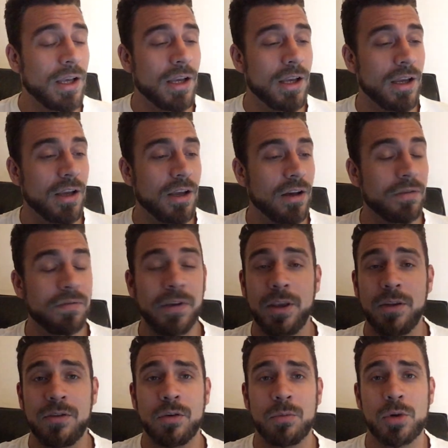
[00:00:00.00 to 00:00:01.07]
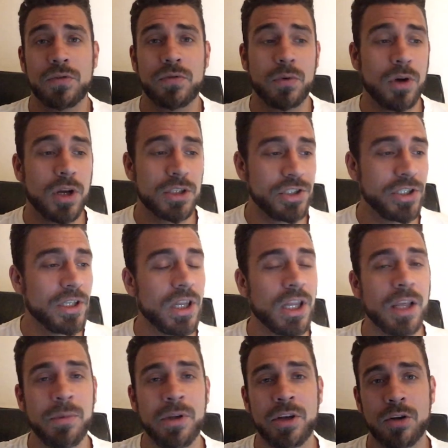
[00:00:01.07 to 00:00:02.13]
Uh, thank you so much for
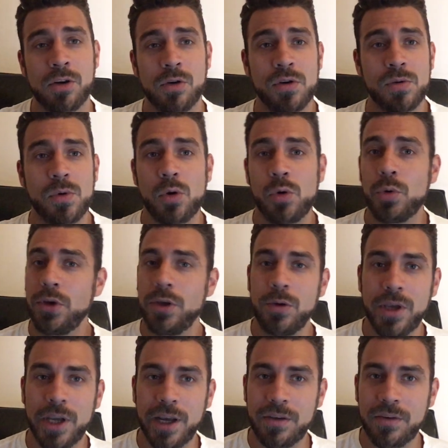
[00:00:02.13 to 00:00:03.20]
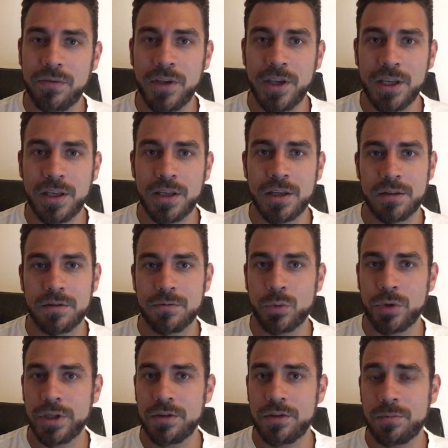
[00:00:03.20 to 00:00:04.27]
watching. Let me know who you guys think
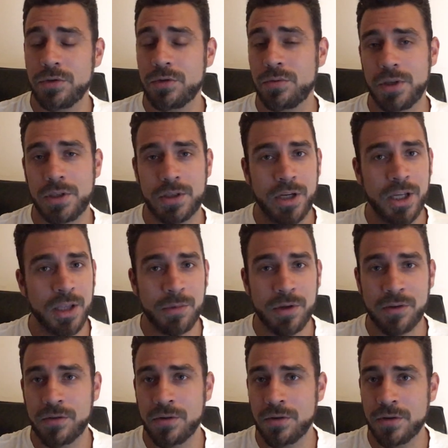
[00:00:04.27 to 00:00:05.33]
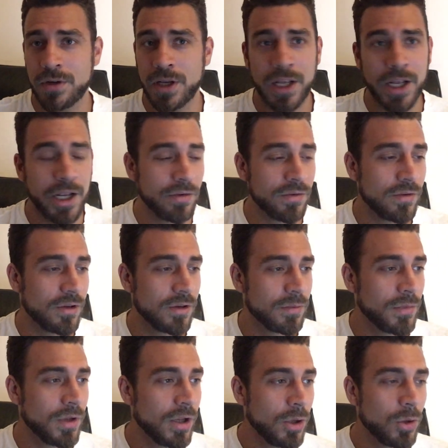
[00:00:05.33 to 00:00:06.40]
wins between Hermansson and
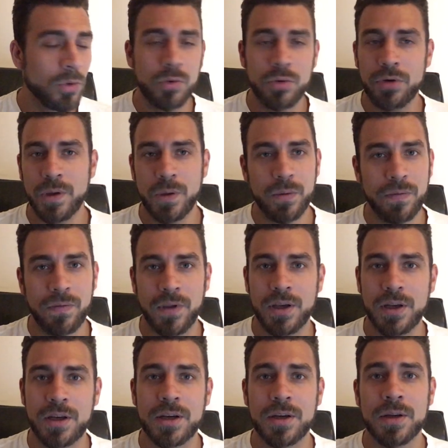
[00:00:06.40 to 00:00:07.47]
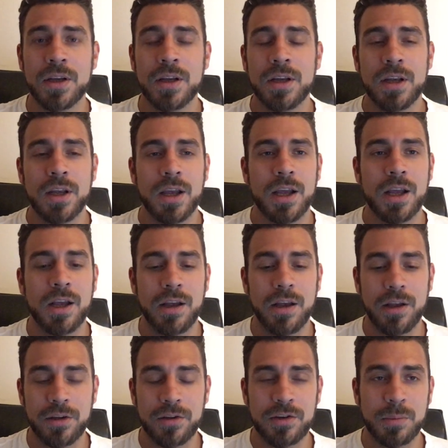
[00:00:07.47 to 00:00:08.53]
Gastelum. Who do you think
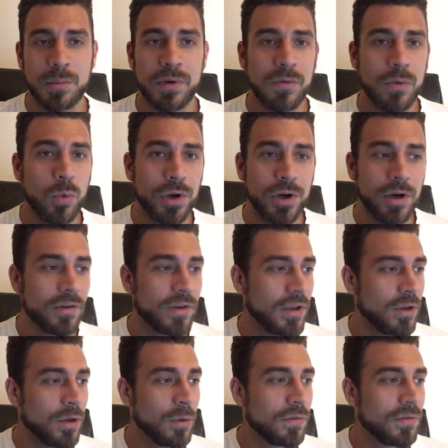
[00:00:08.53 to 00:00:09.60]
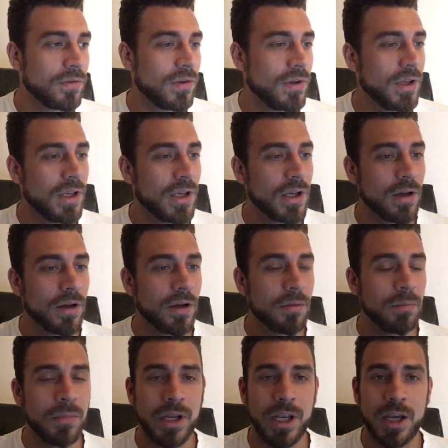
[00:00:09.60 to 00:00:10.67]
uh, some of the winners at UFC
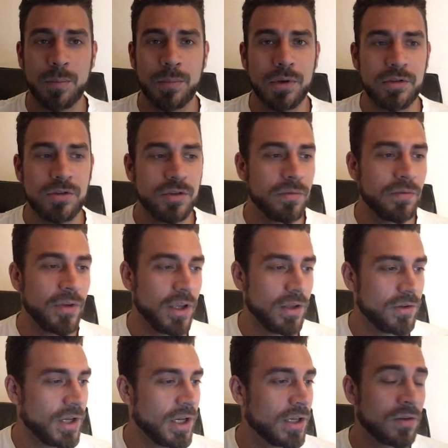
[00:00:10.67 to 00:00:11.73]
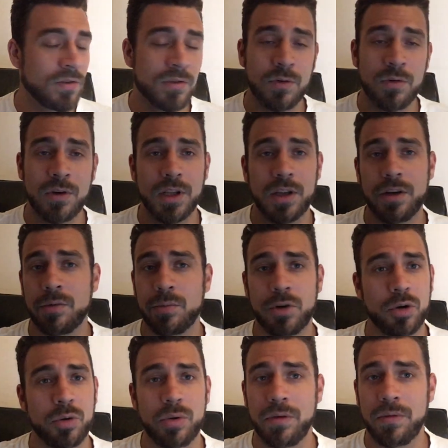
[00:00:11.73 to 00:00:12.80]
uh, Minneapolis should face, and so on? Let
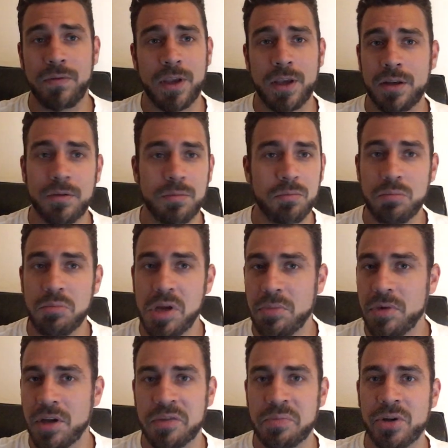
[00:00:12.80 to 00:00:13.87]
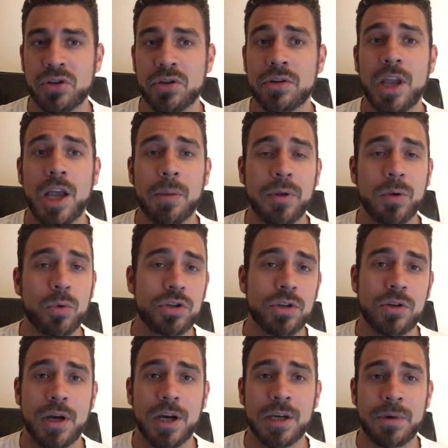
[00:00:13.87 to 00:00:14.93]
me know what you think. Maybe a special topic
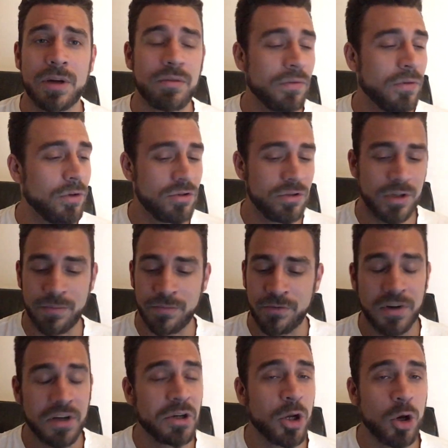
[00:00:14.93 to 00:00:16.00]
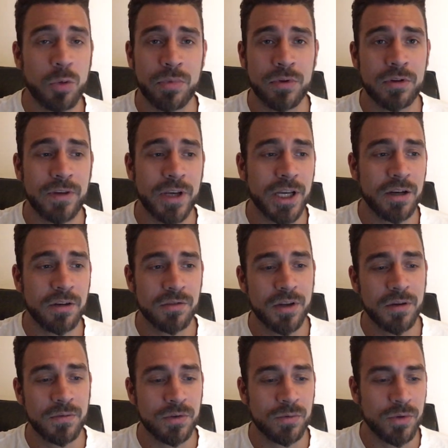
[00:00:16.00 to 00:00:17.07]
we should talk about in the future. I'm very open to that
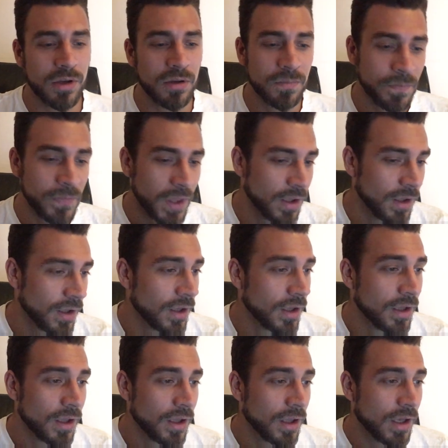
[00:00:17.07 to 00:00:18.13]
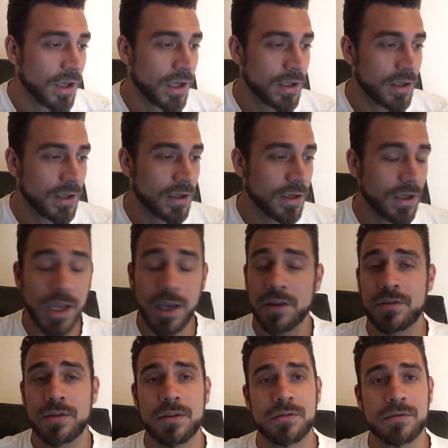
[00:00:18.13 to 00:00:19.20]
kind of stuff as well. And uh,
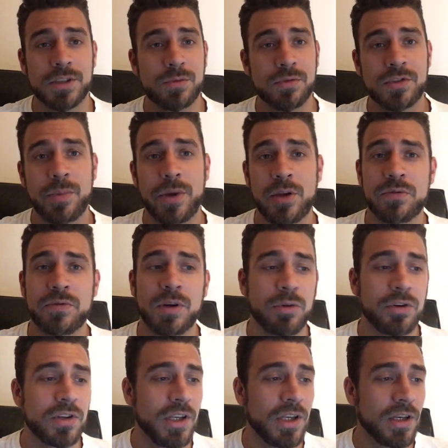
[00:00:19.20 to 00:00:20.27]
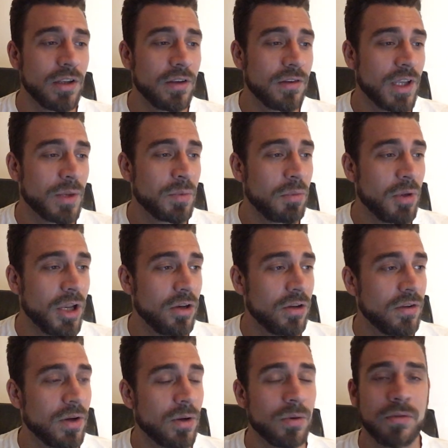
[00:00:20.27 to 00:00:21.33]
yeah, so this was Sebastian Van Martinez,
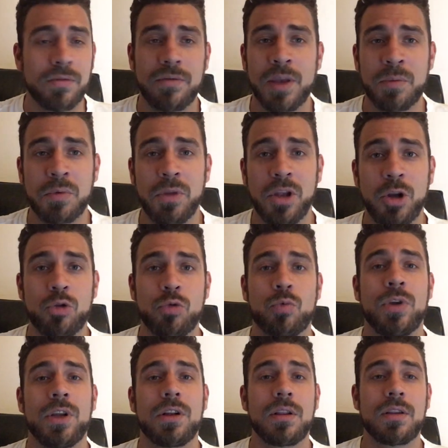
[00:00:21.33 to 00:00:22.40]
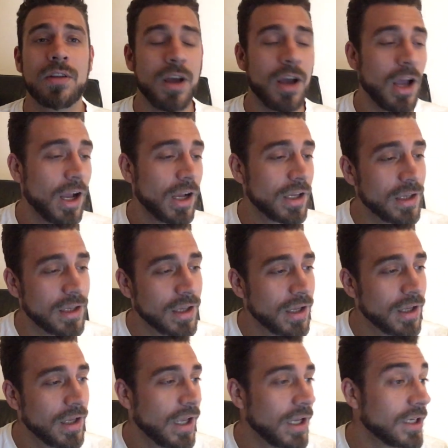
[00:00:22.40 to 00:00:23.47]
MMAnytt here with MMAnytt Real Talk,
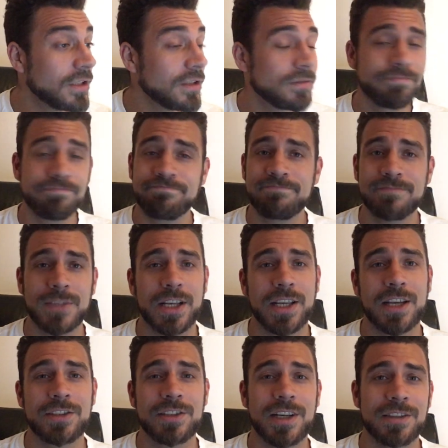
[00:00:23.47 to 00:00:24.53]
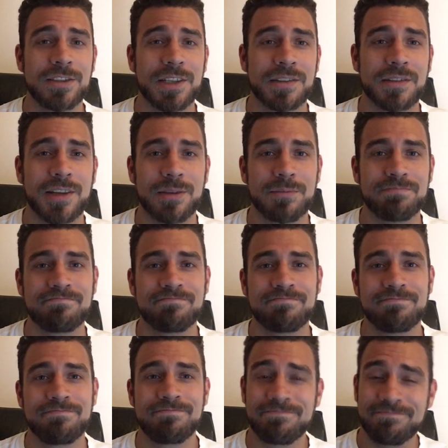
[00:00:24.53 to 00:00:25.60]
and I'll catch you guys next time.
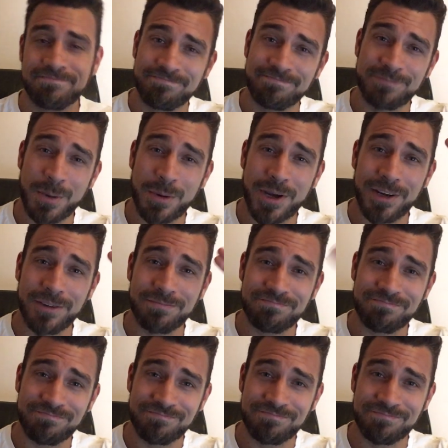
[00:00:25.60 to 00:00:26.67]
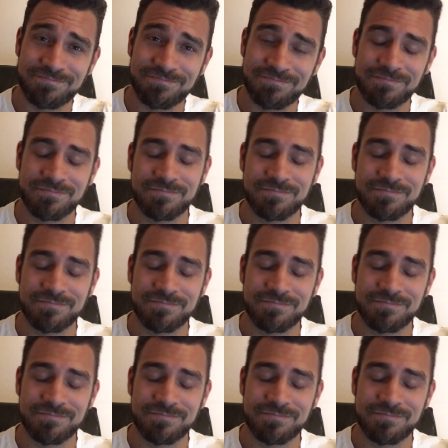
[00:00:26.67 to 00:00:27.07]
Bye bye.